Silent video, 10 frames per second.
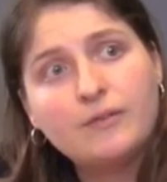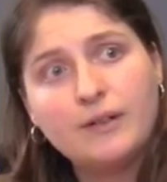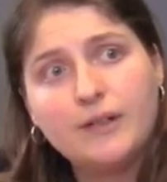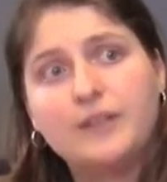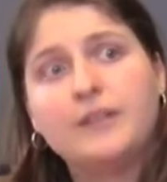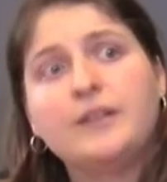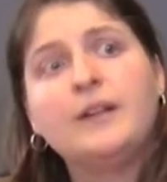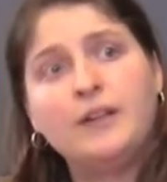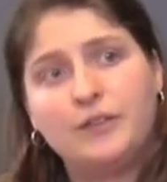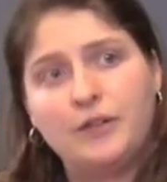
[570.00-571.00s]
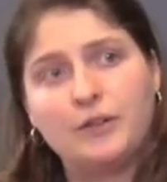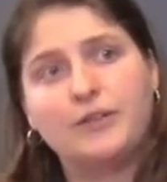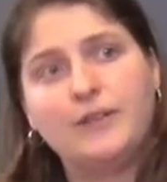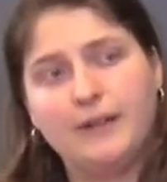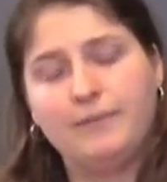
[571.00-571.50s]
Right. So
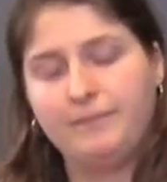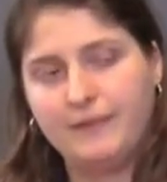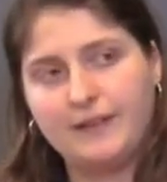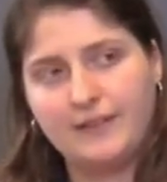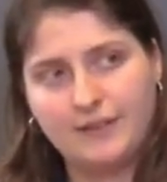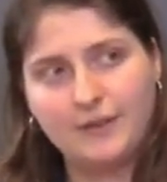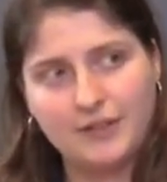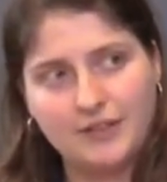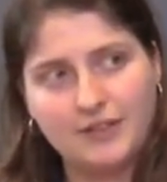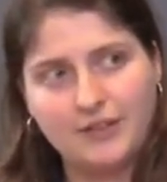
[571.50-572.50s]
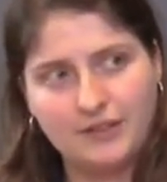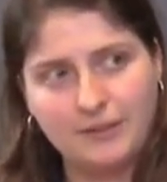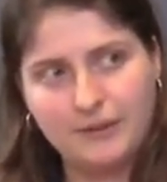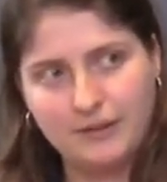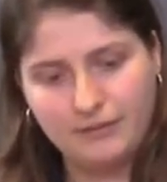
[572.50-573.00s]
you're touching on
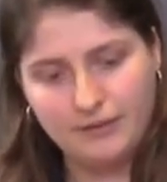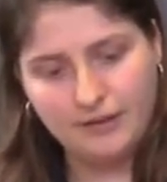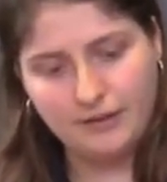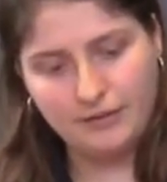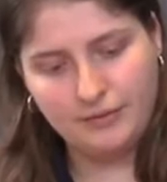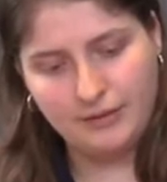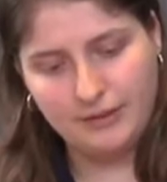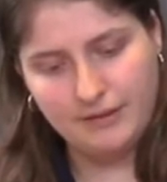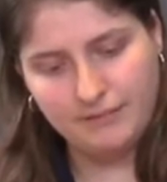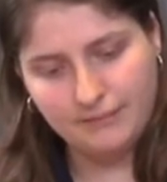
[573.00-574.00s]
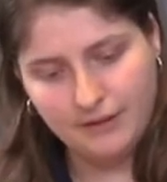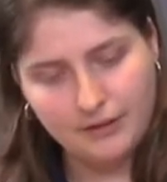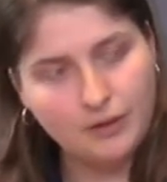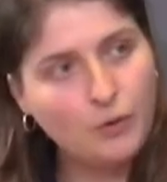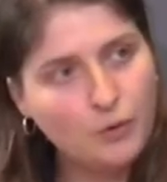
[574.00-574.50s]
something very,
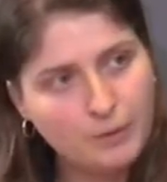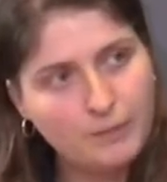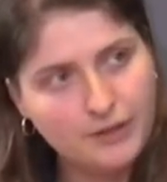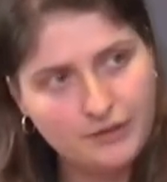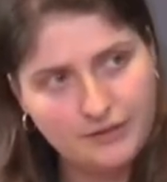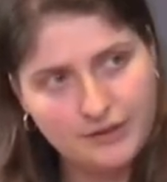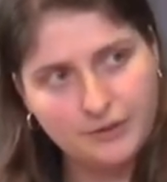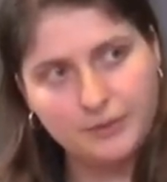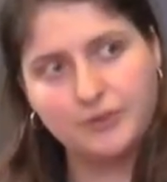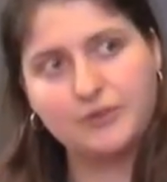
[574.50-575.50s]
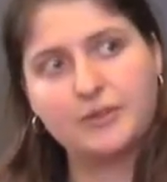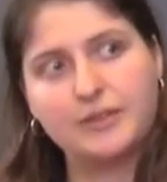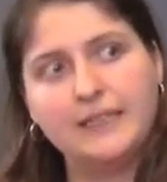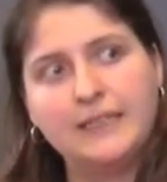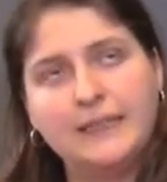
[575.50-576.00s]
the core part of this whole story.